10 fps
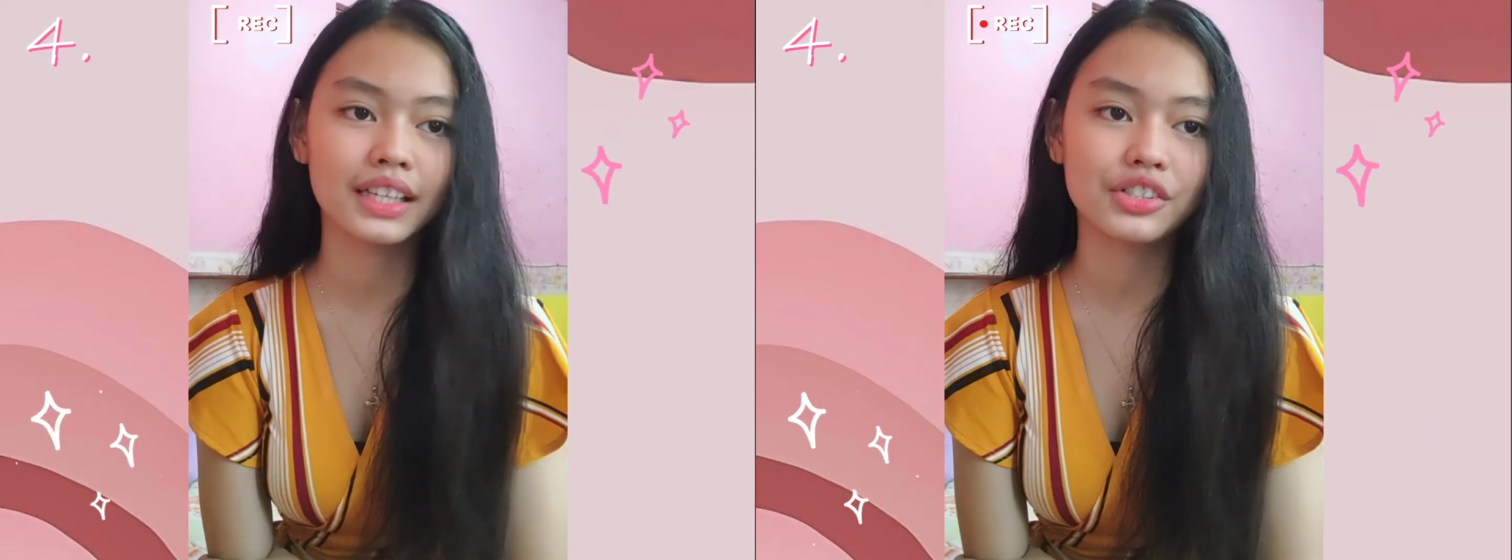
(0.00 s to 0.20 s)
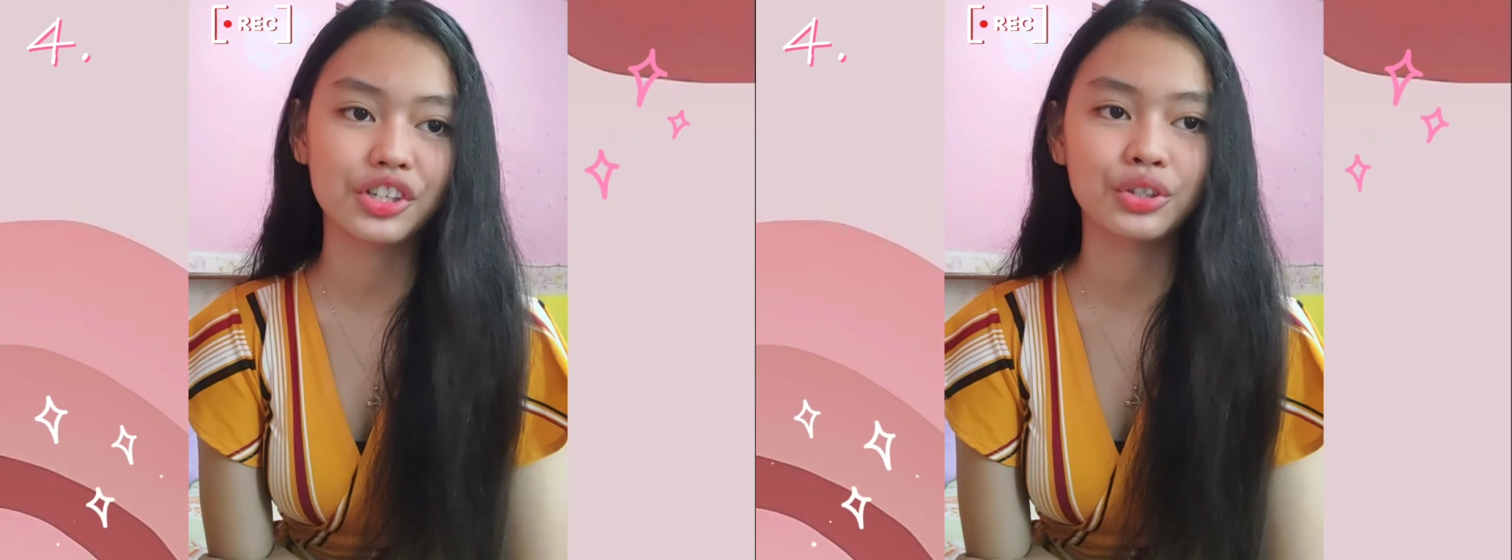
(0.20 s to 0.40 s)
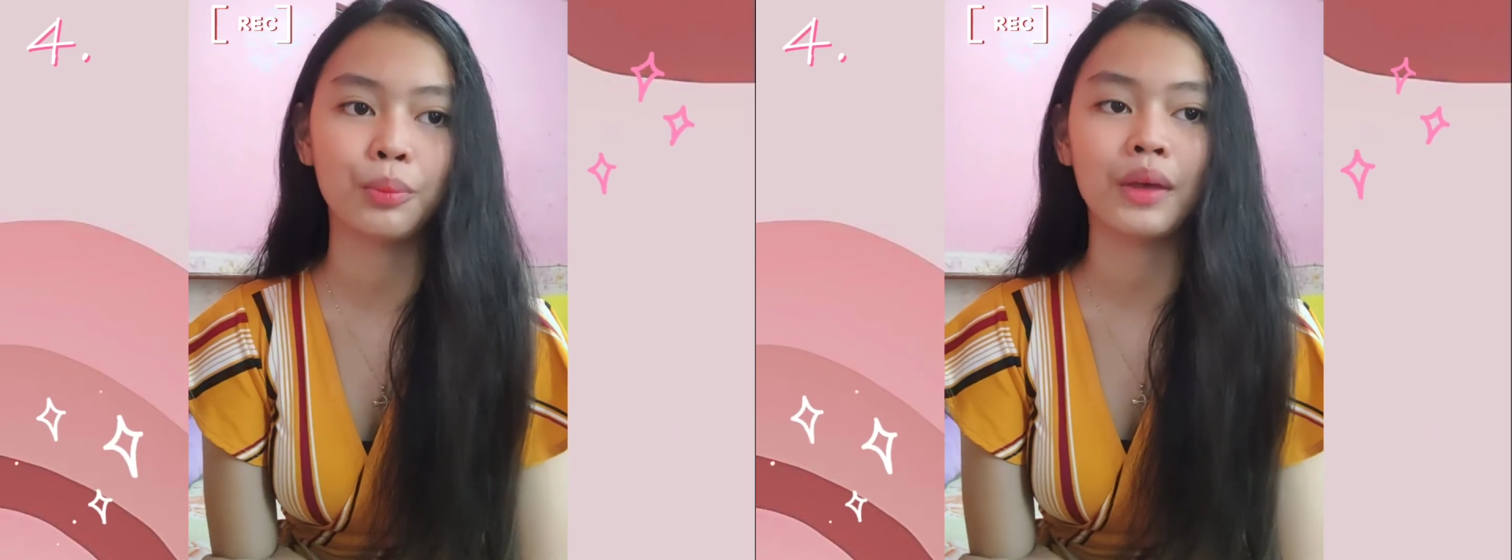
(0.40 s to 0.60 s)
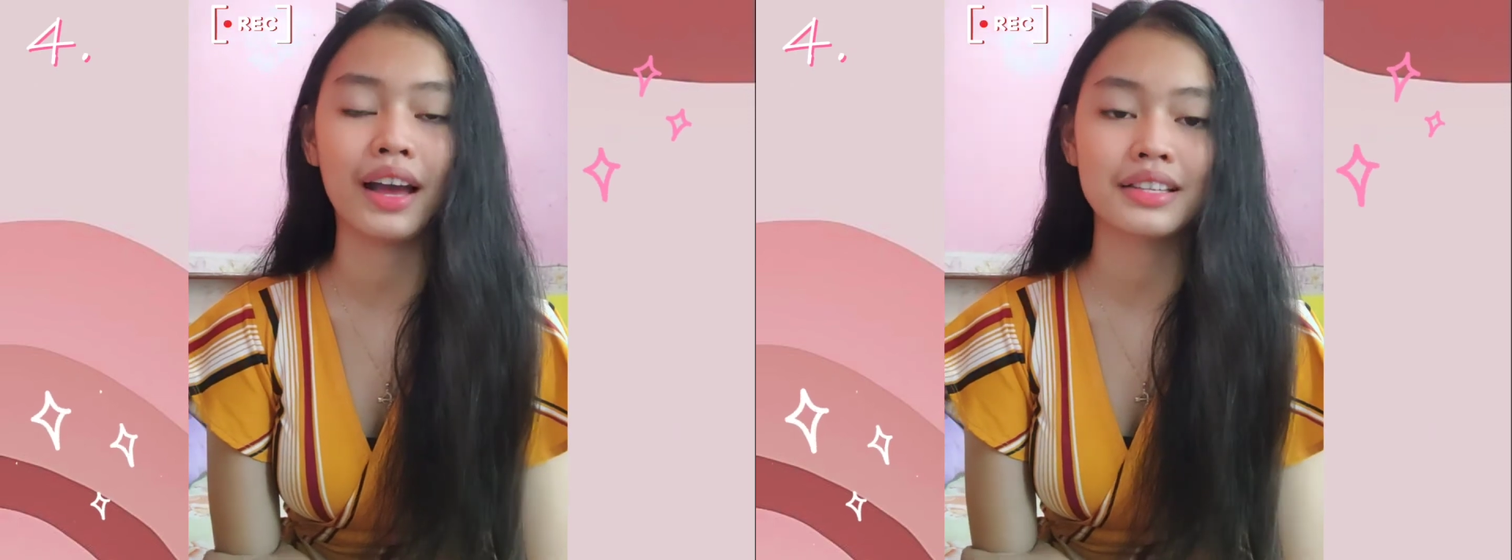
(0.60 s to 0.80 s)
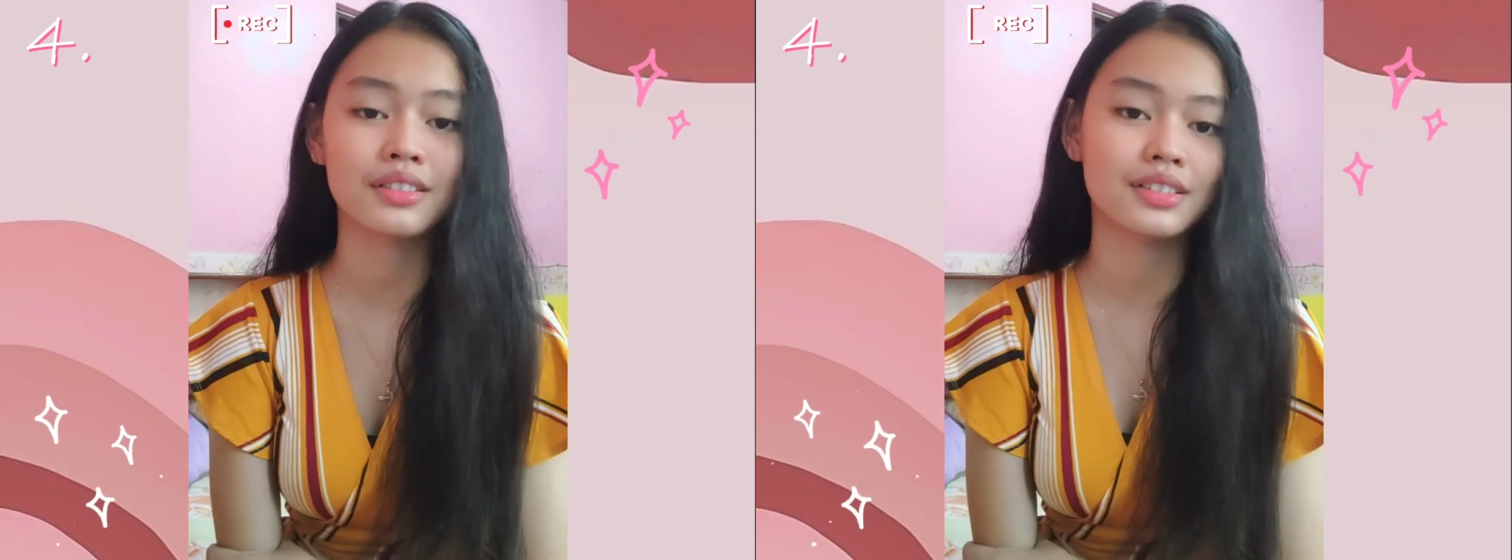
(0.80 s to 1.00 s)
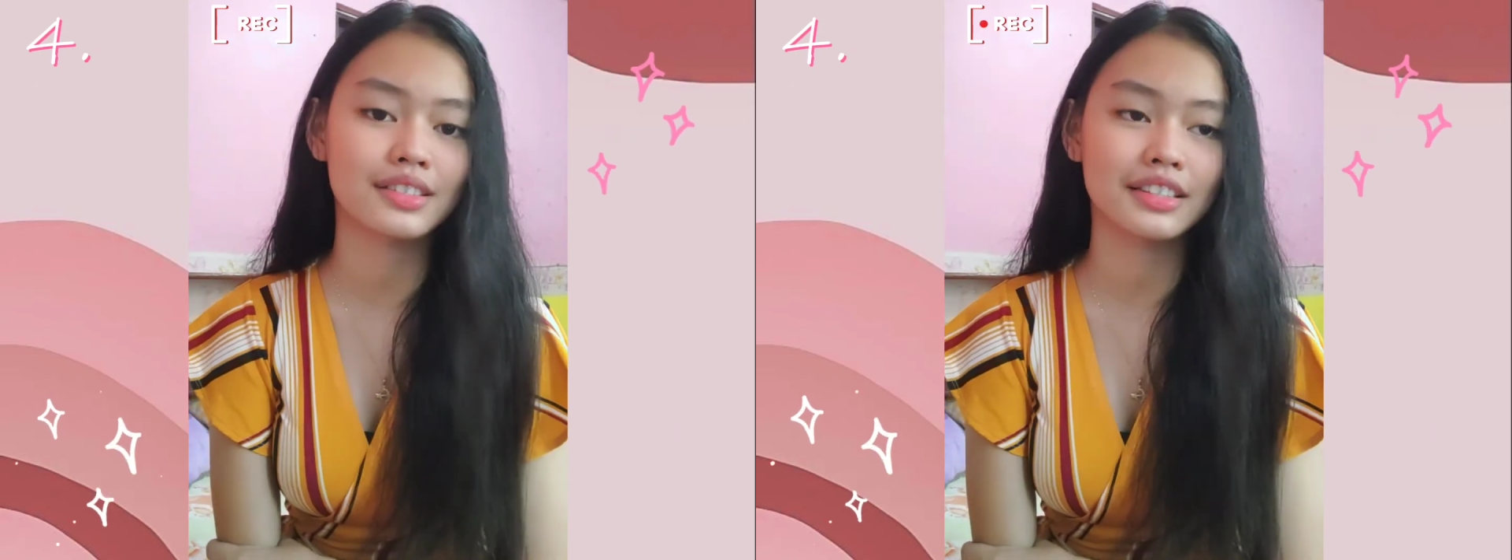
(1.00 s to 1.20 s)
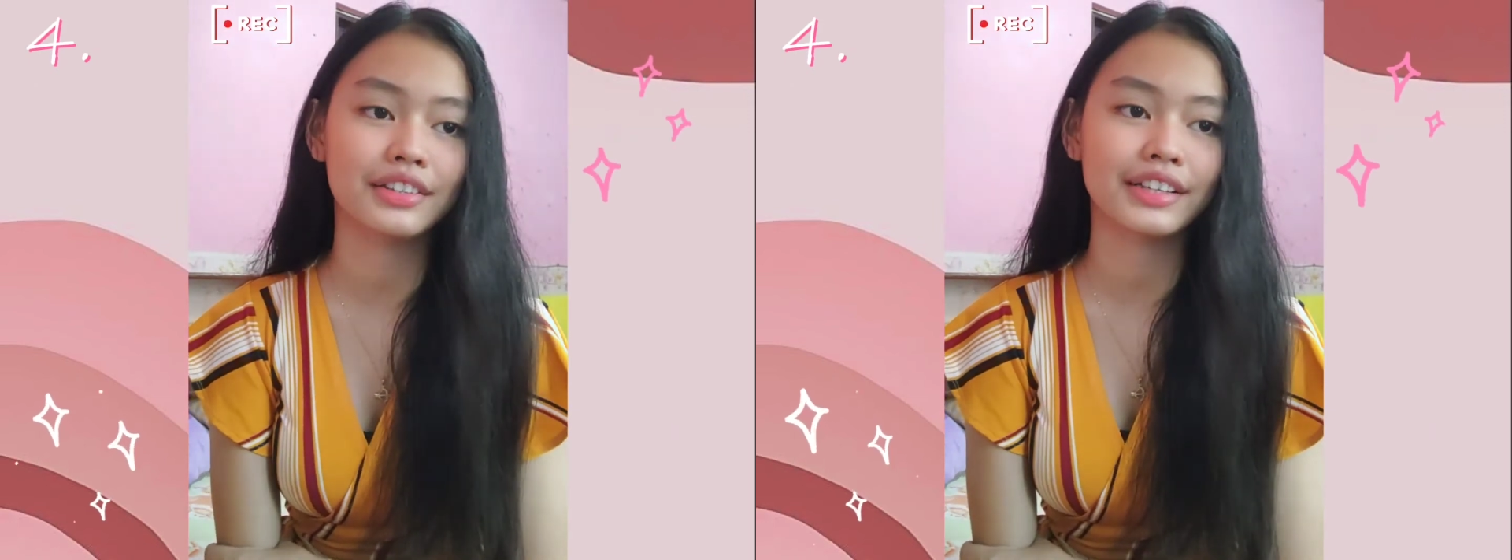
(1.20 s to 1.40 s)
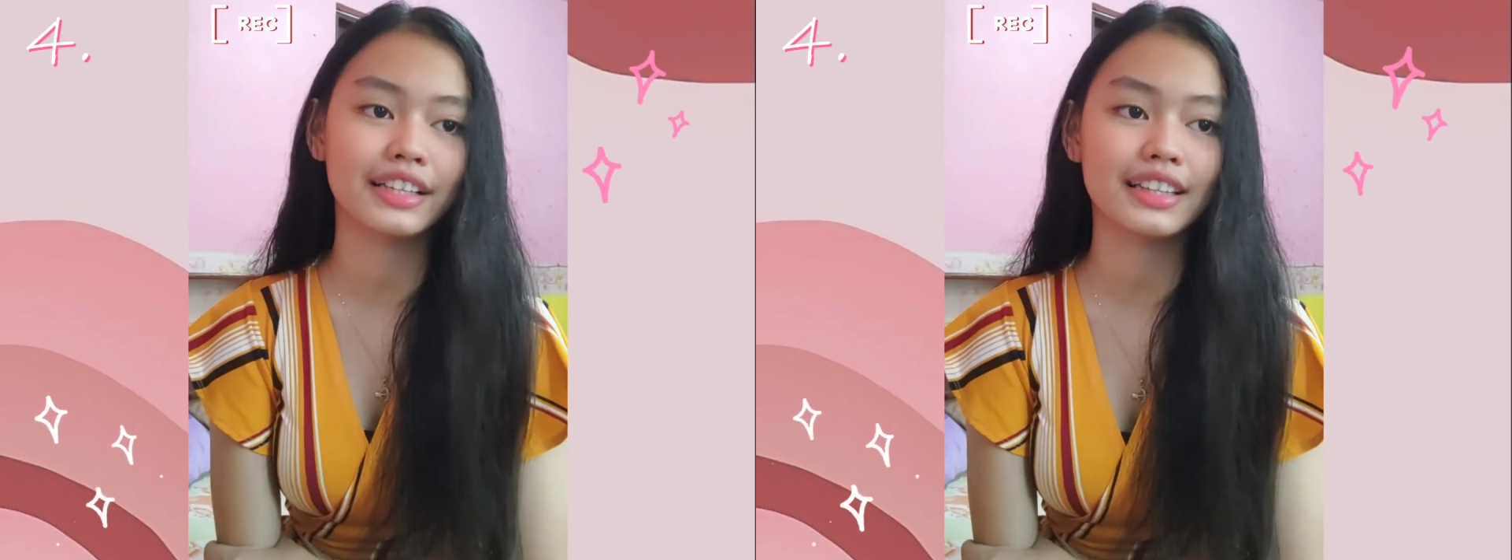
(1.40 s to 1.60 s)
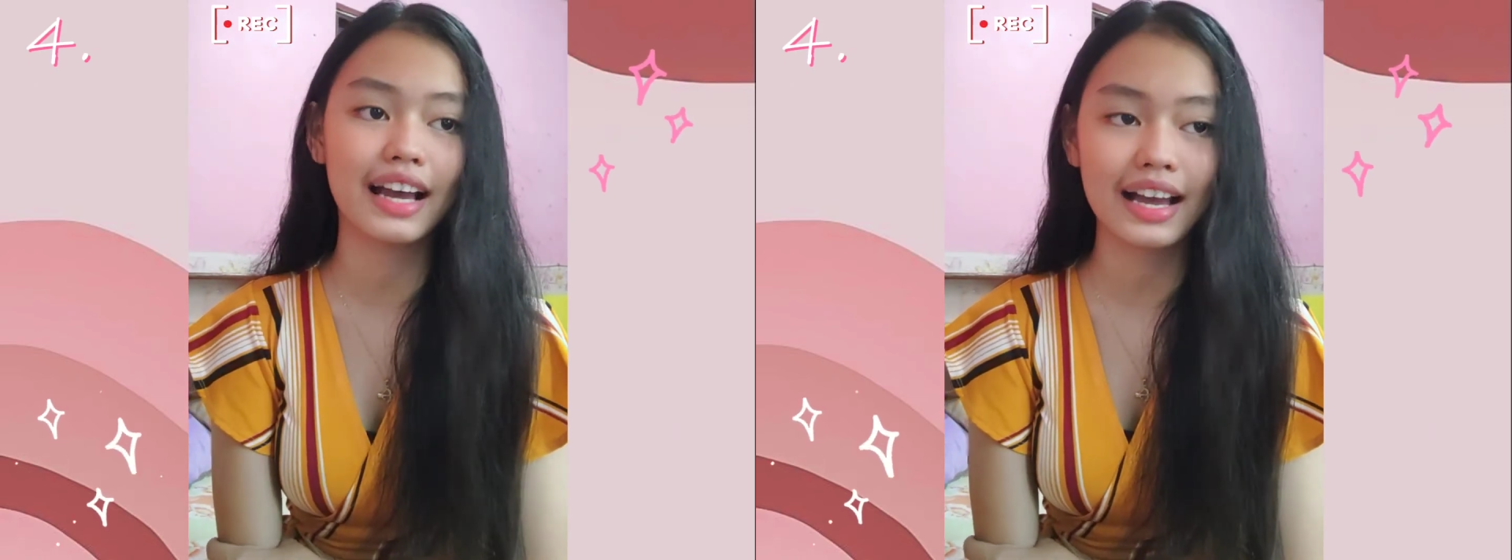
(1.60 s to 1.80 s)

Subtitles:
teacher to be as considerate